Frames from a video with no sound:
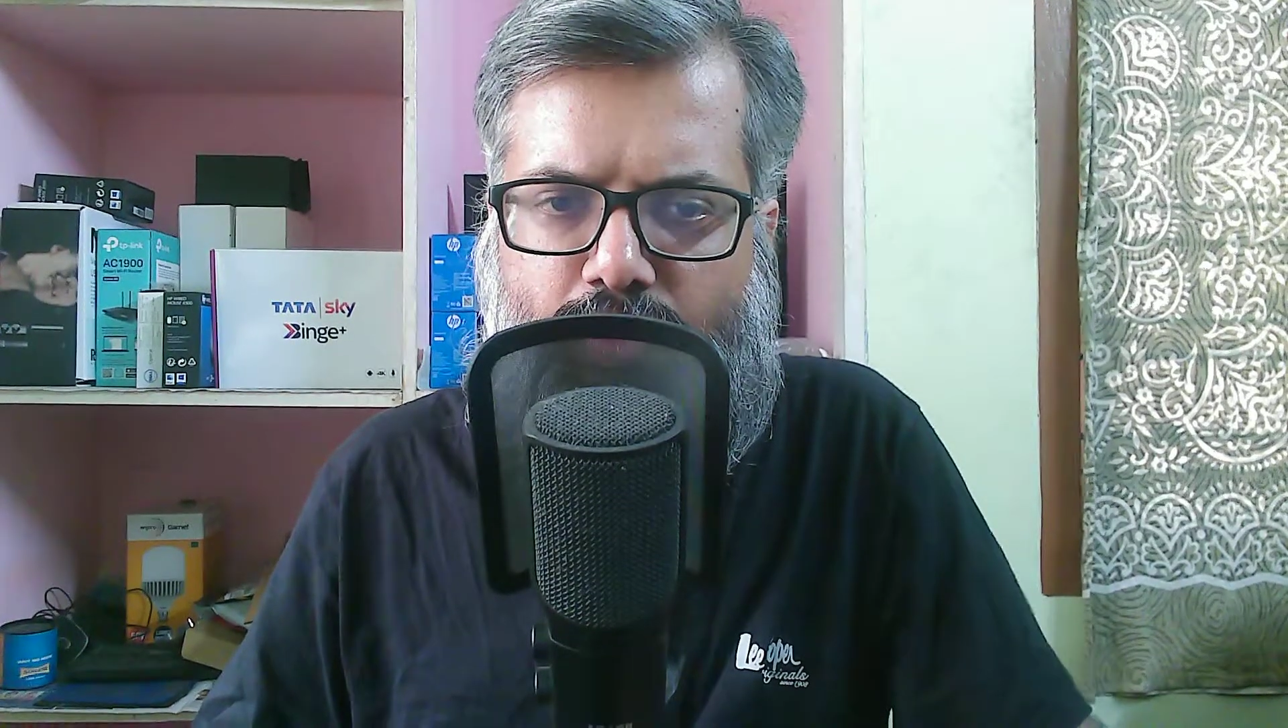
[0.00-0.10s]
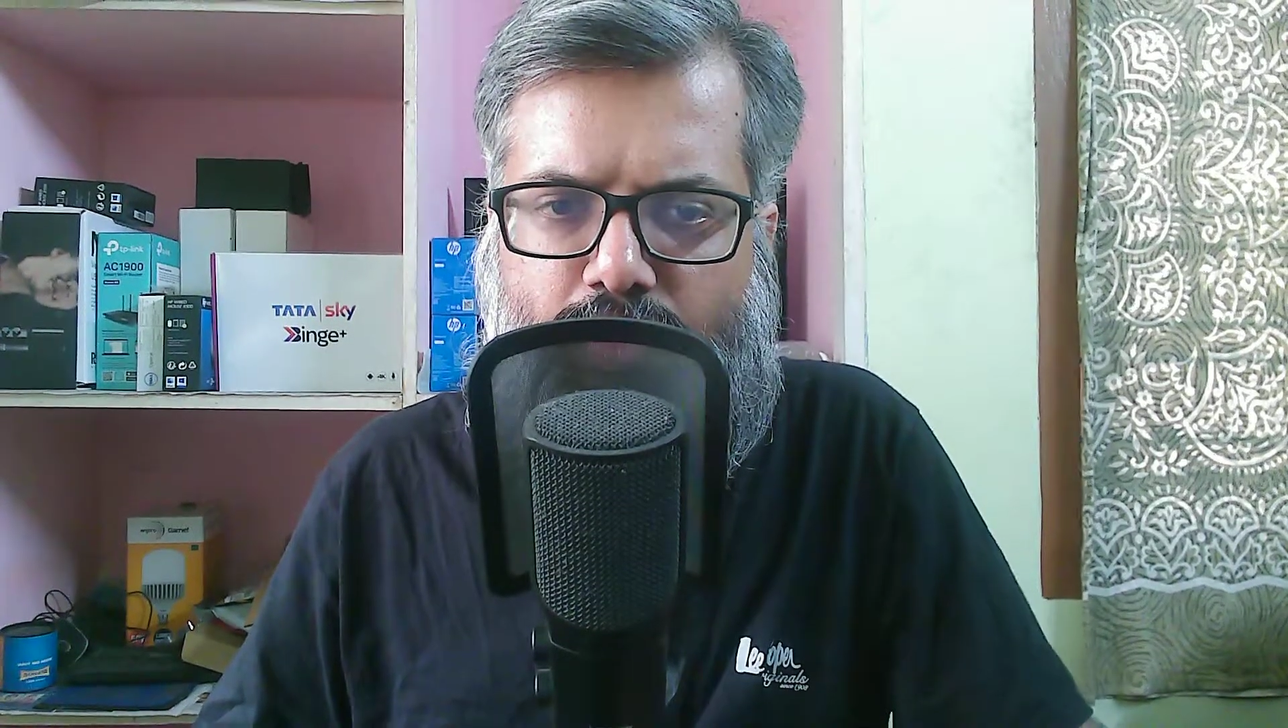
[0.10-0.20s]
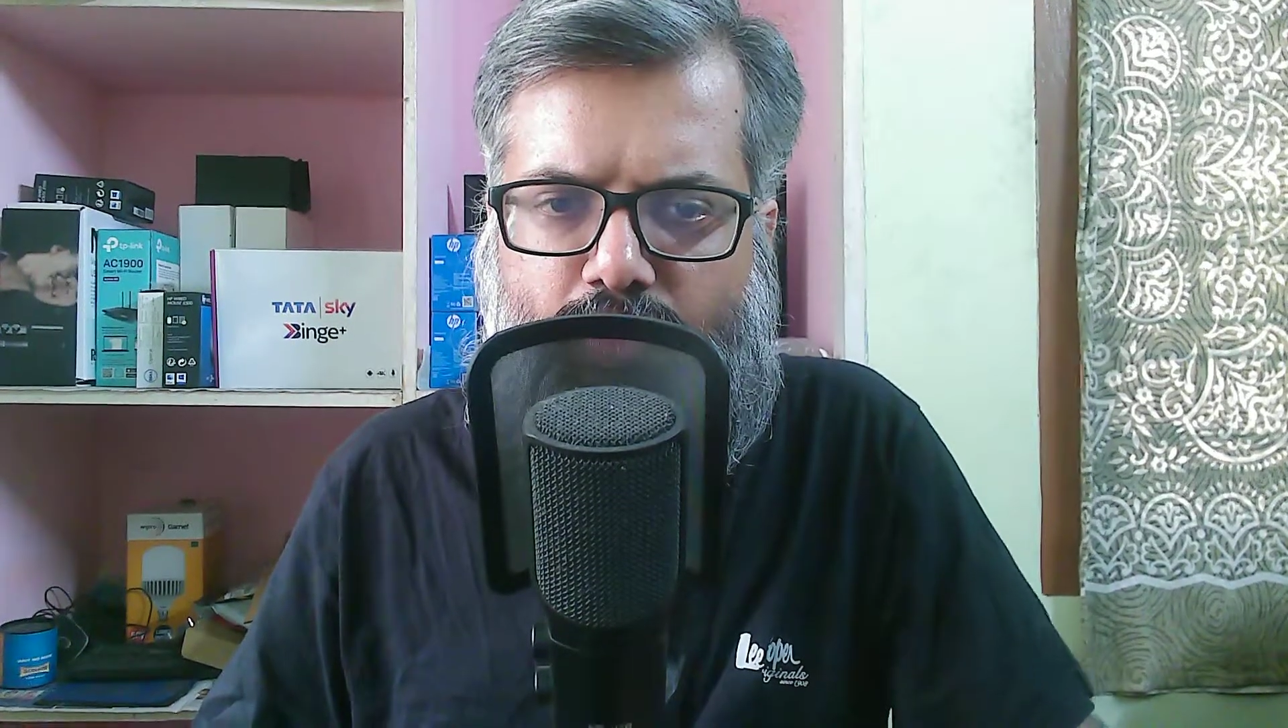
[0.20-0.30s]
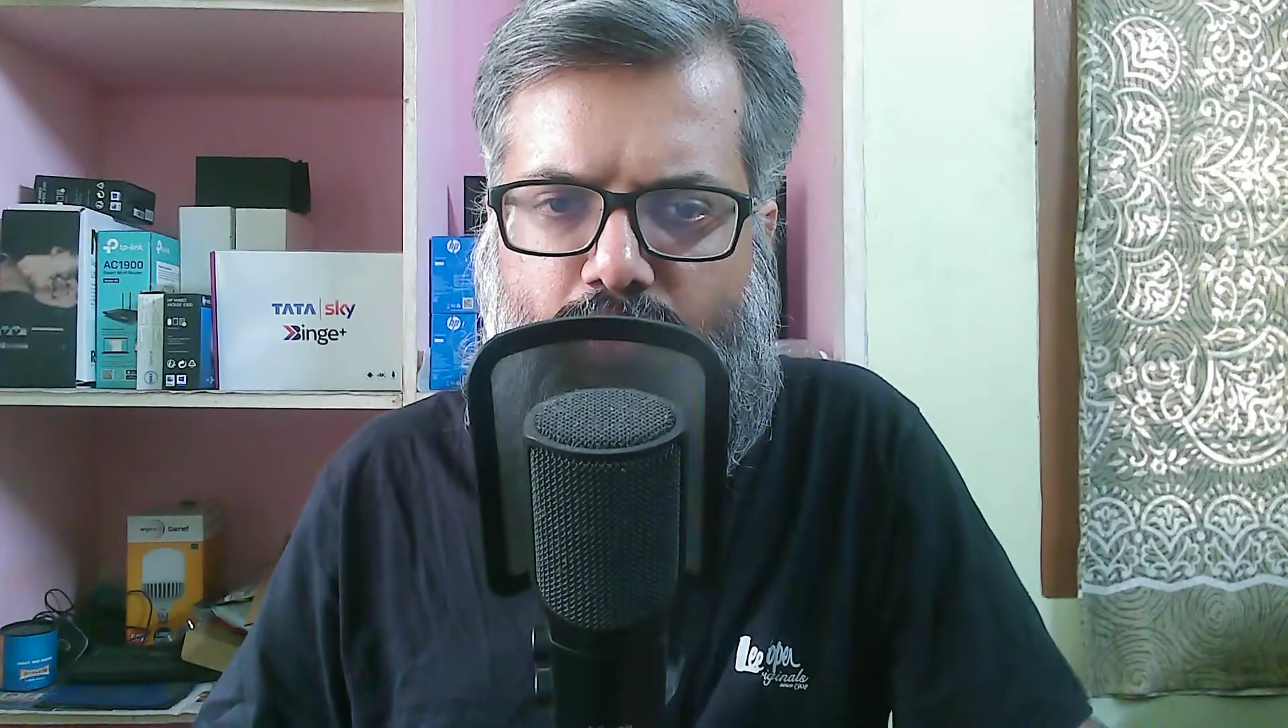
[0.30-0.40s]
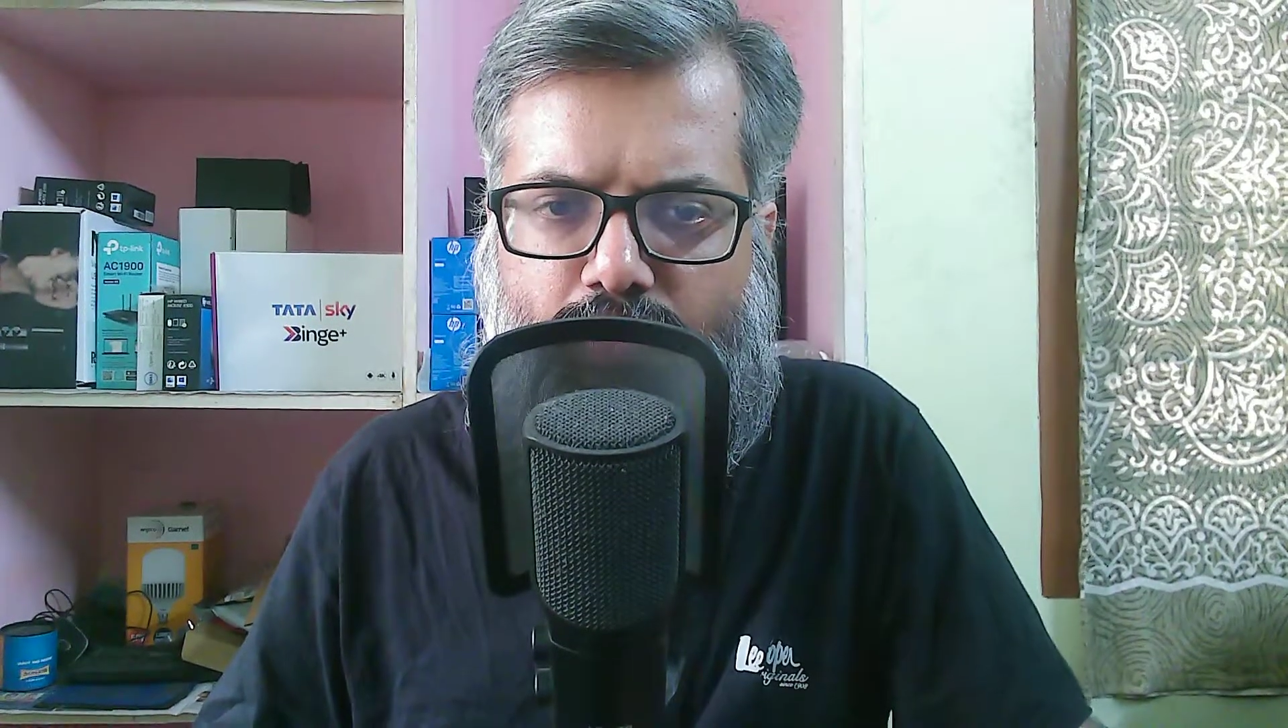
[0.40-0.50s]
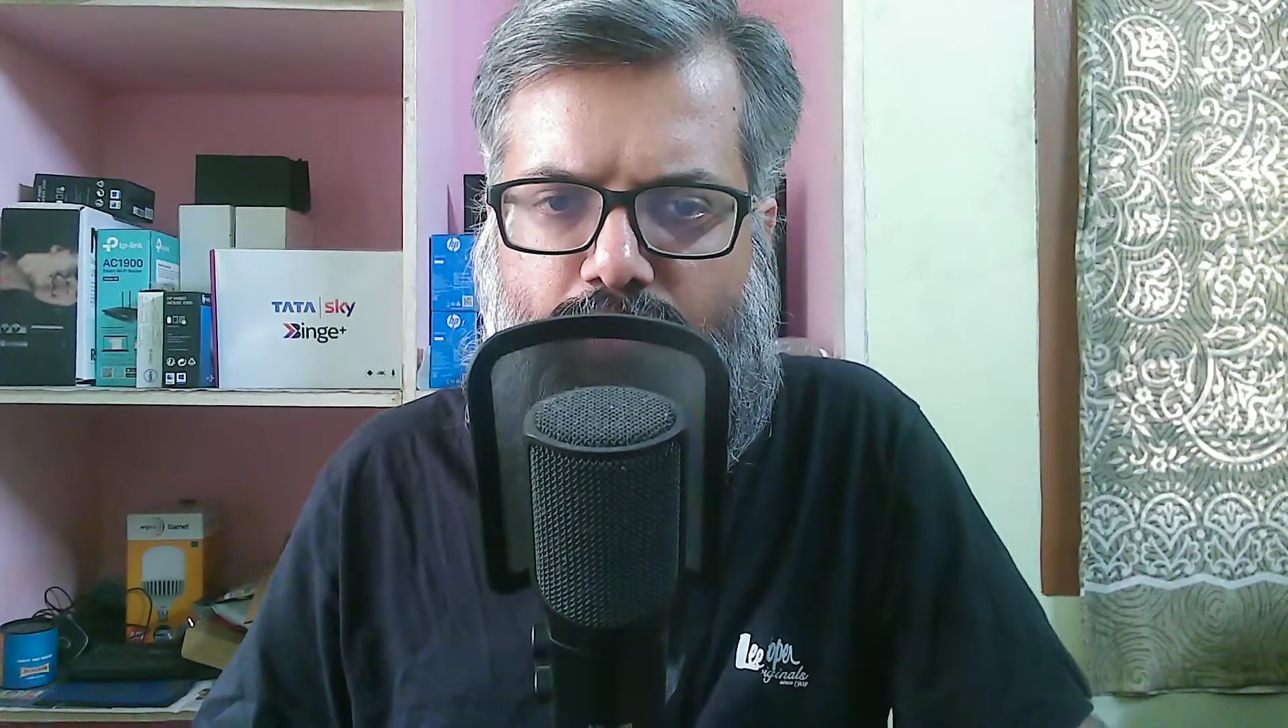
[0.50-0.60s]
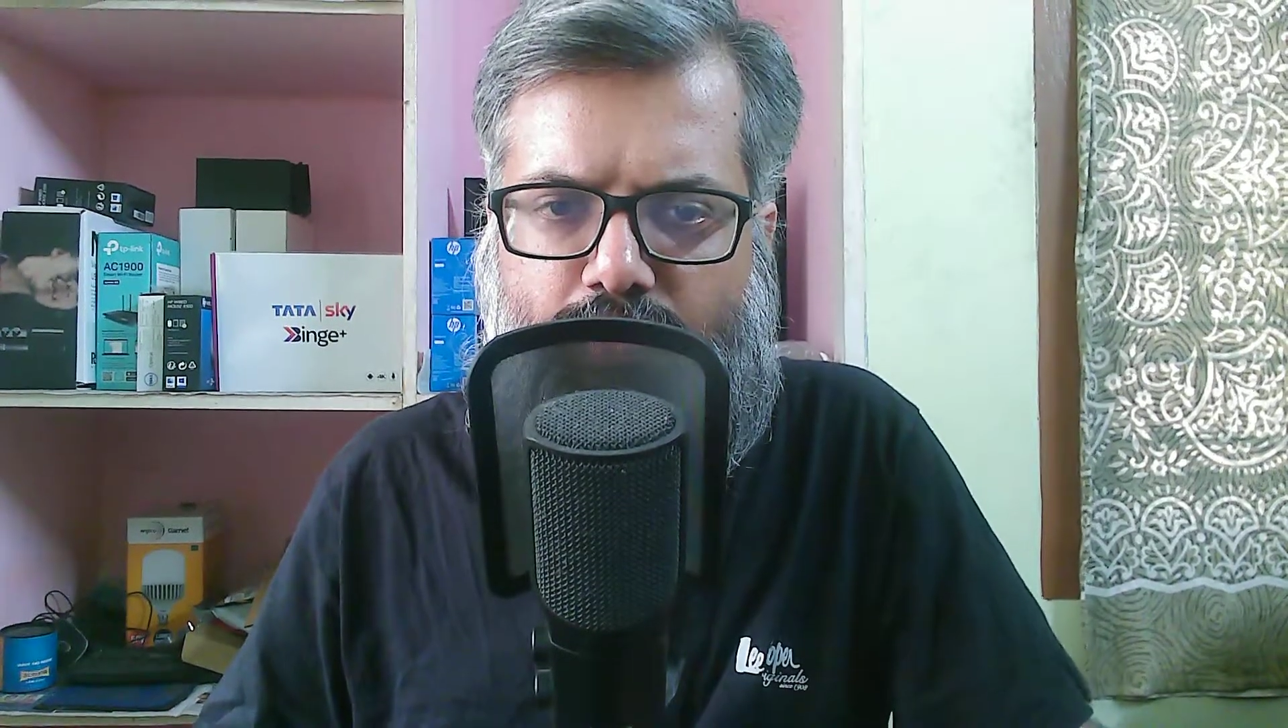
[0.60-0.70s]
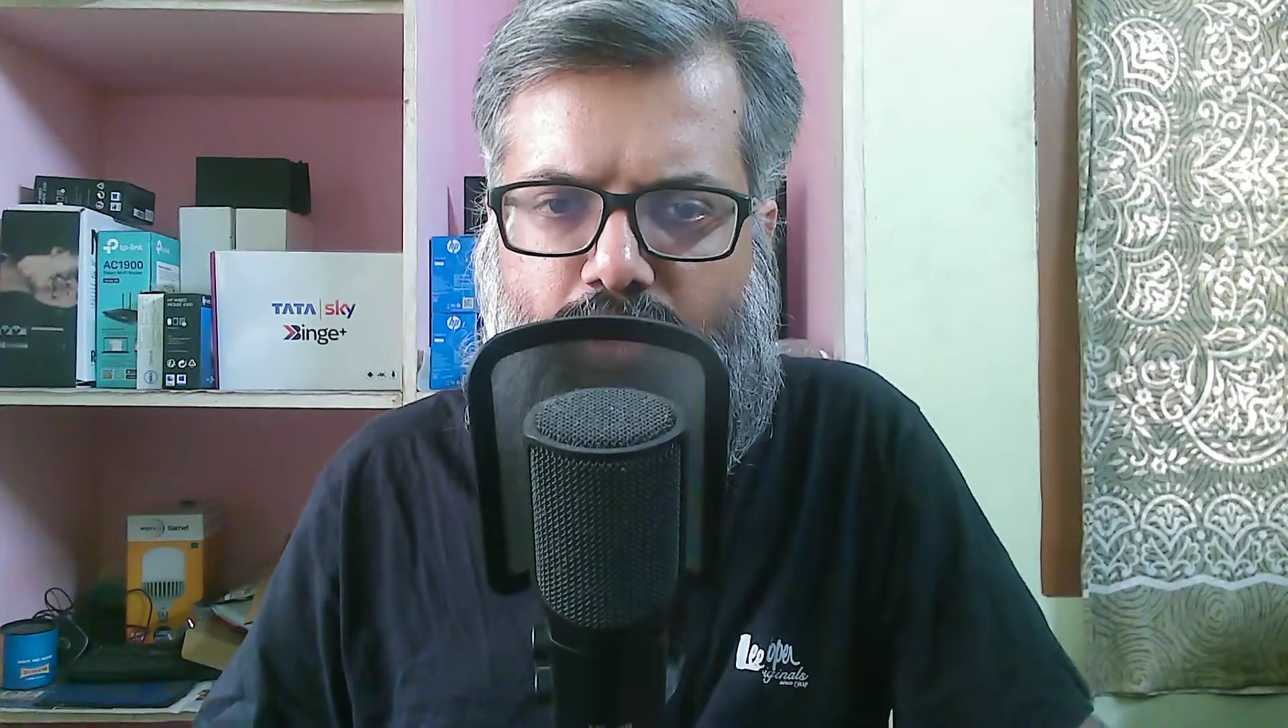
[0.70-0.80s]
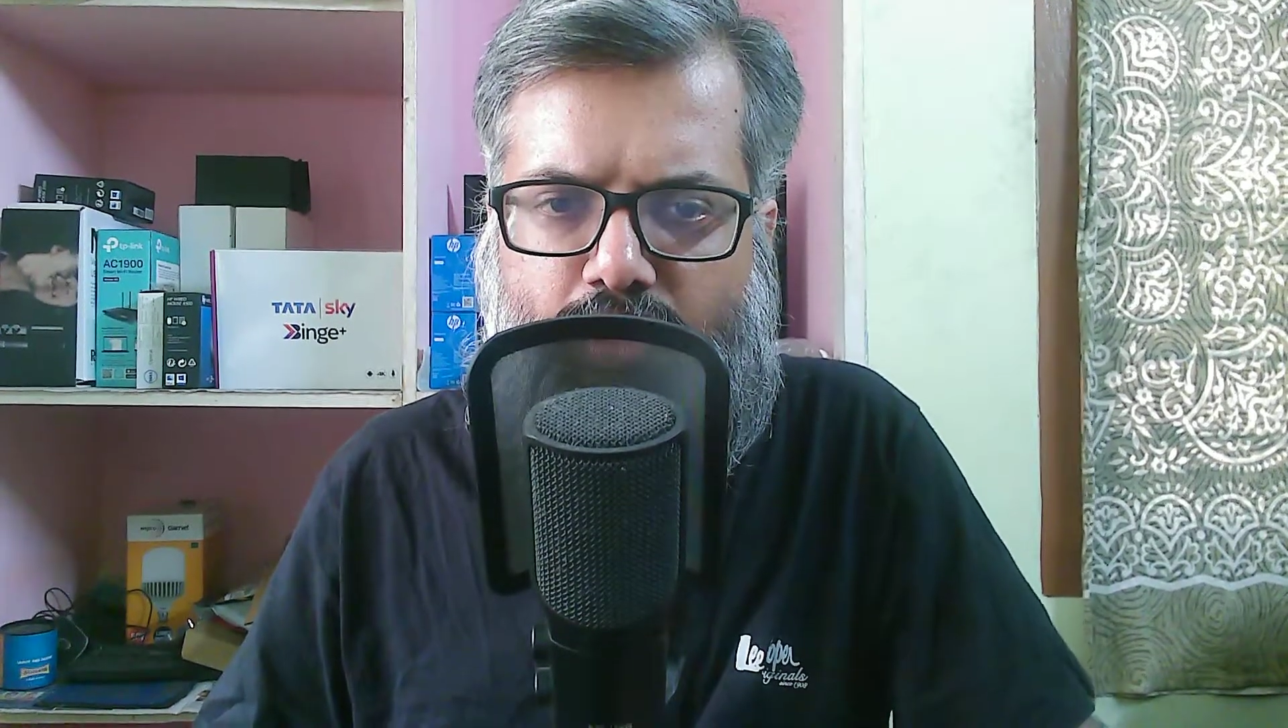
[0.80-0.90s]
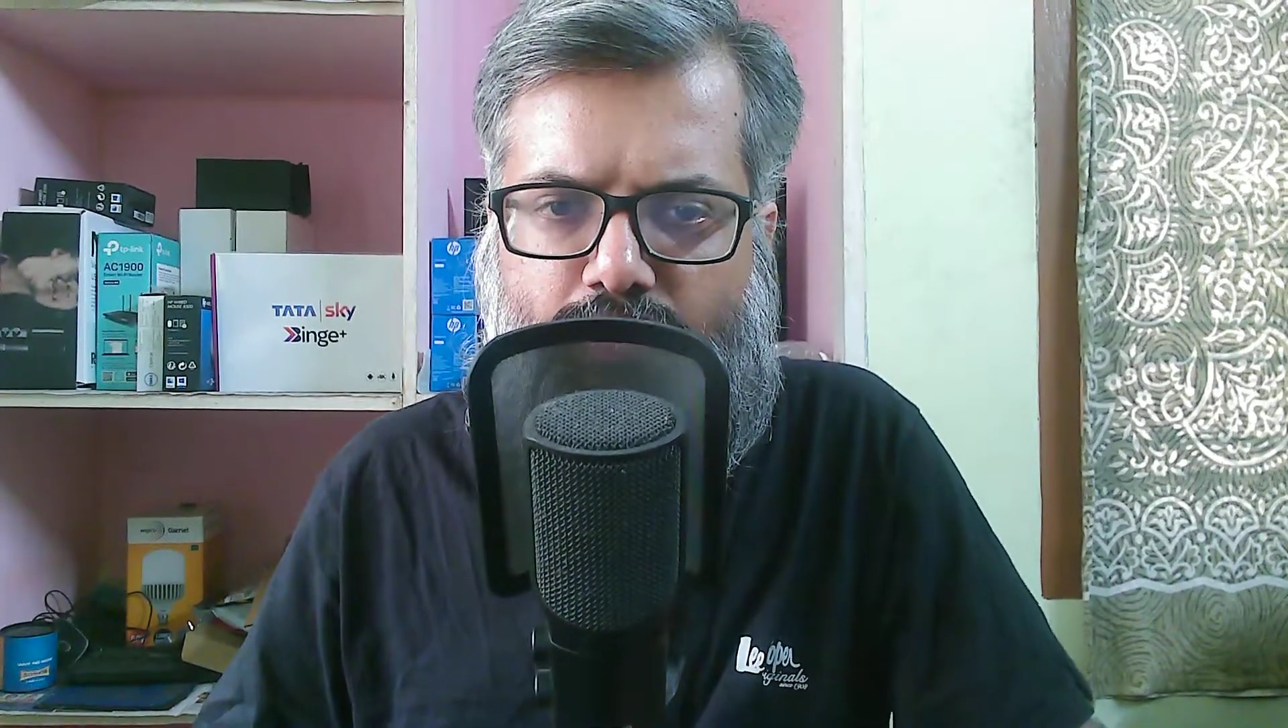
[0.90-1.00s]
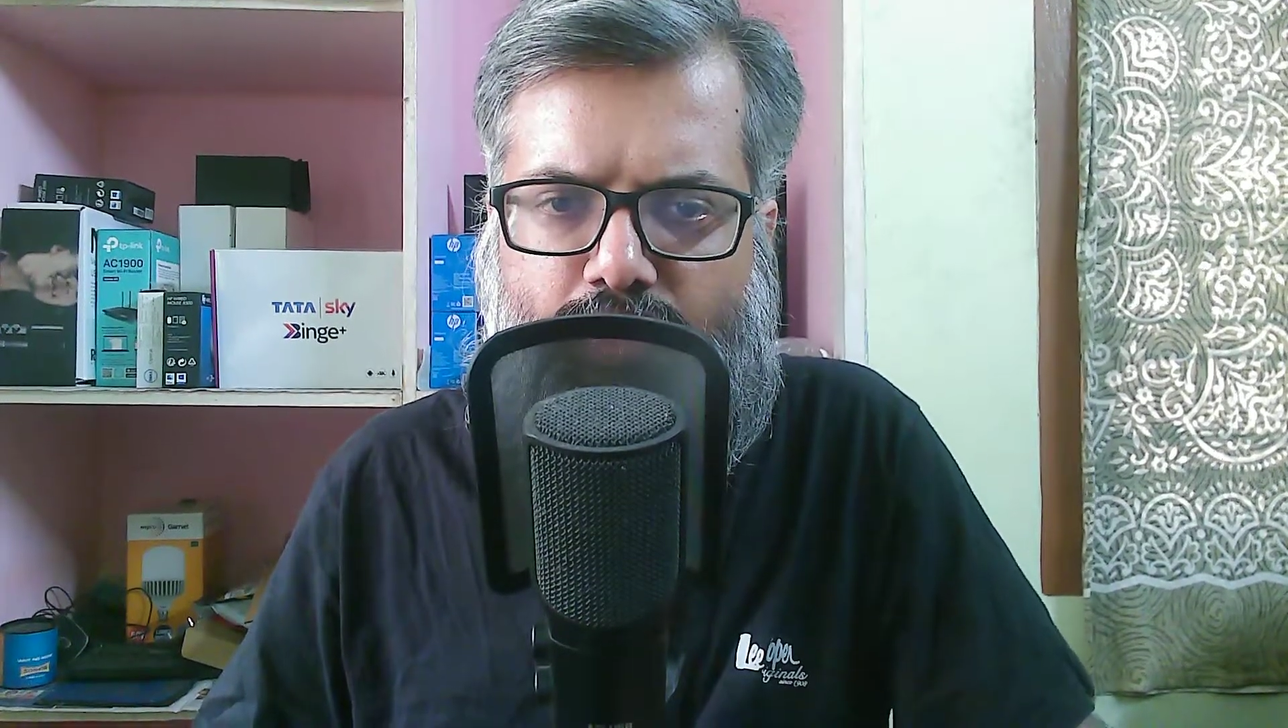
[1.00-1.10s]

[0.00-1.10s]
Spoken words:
overfitting, we